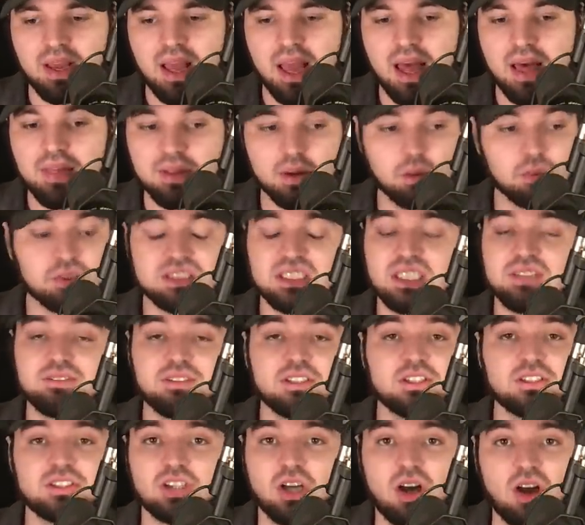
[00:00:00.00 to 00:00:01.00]
And there was
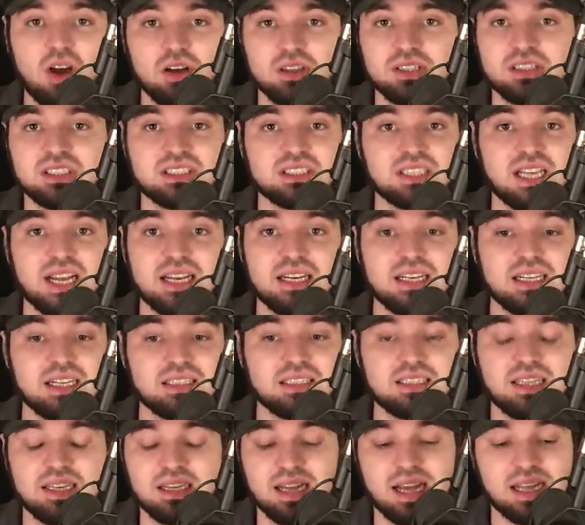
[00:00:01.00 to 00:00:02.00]
even talk stating
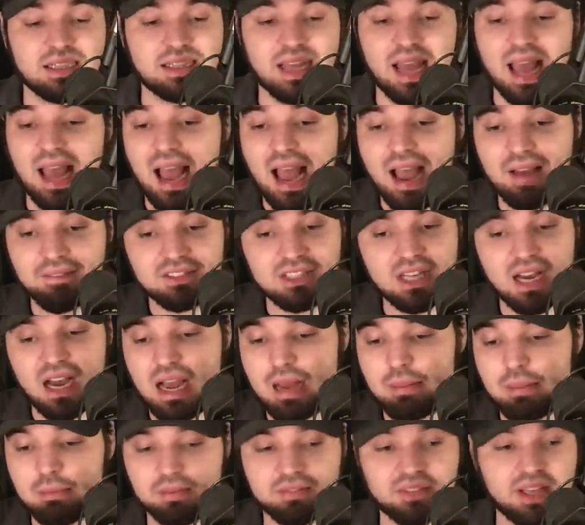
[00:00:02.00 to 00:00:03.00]
that at the
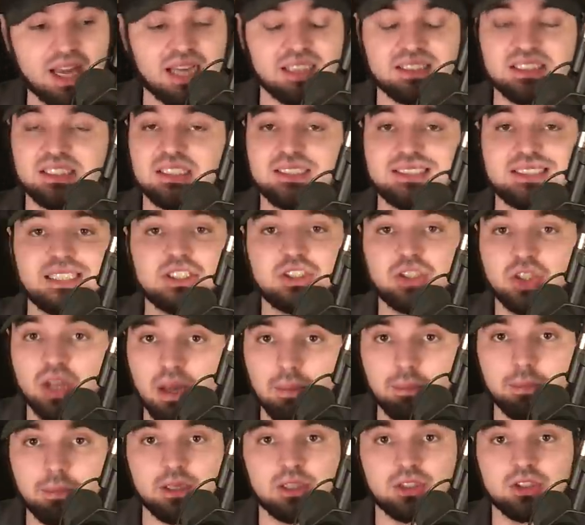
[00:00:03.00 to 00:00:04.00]
halftime of the SEC
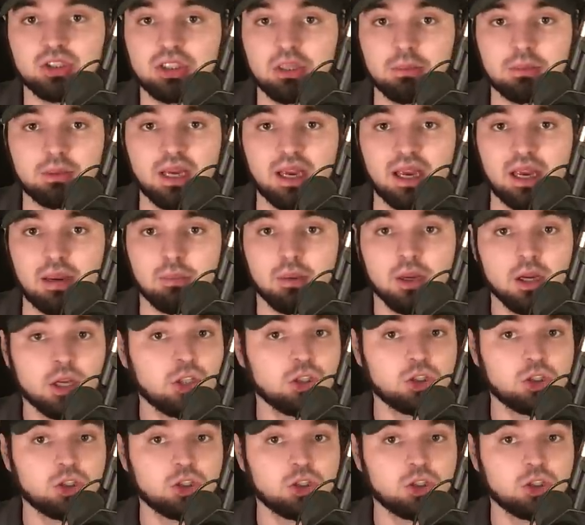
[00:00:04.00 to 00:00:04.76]
championship game,